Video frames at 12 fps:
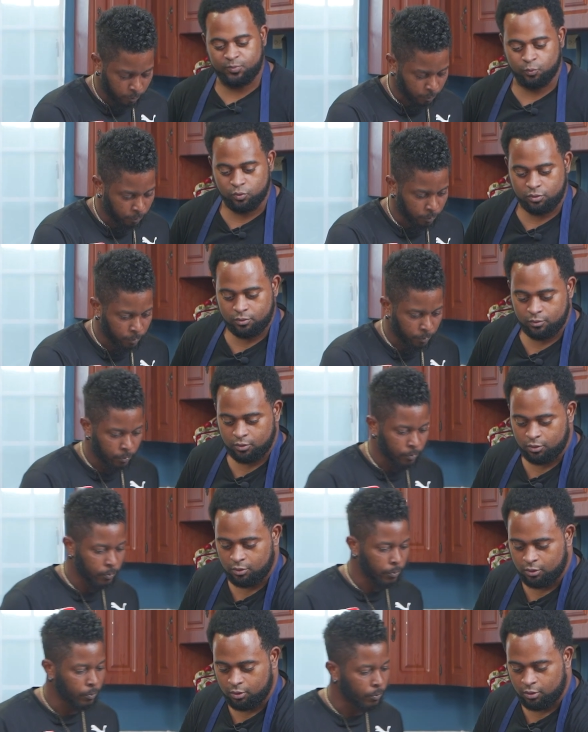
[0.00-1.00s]
Speaker 1: spoon
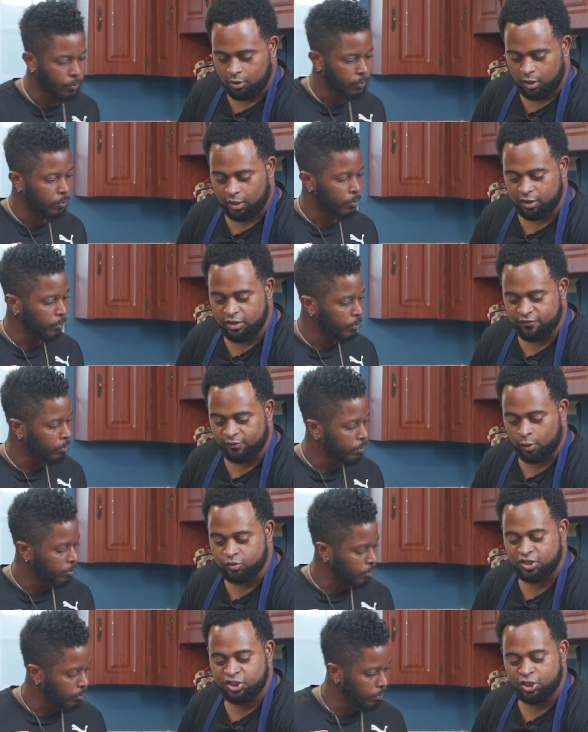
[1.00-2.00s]
and even
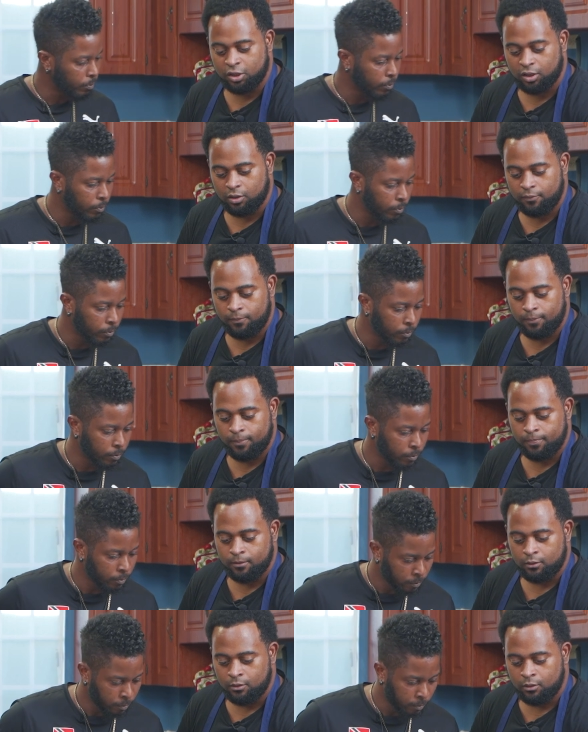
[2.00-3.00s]
out your sugar,
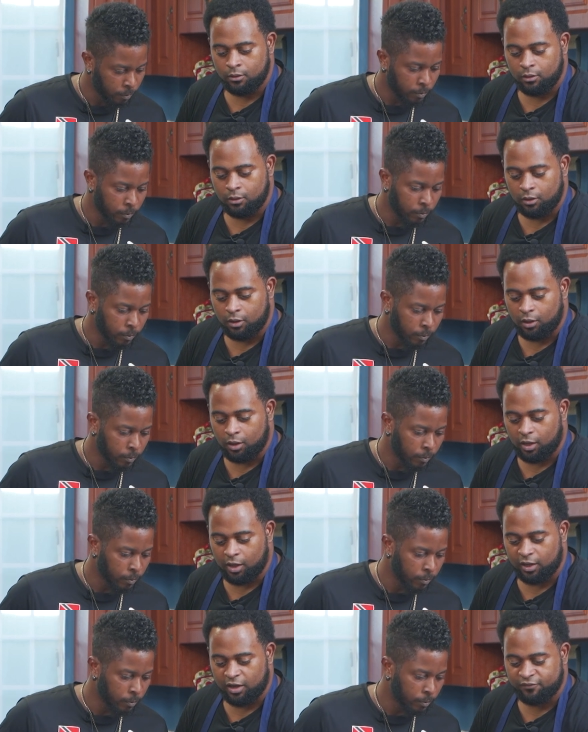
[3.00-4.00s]

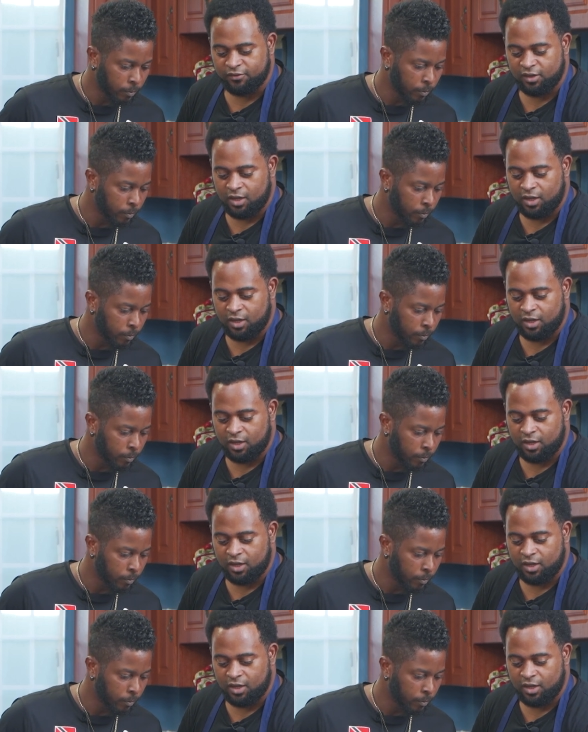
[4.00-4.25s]
and after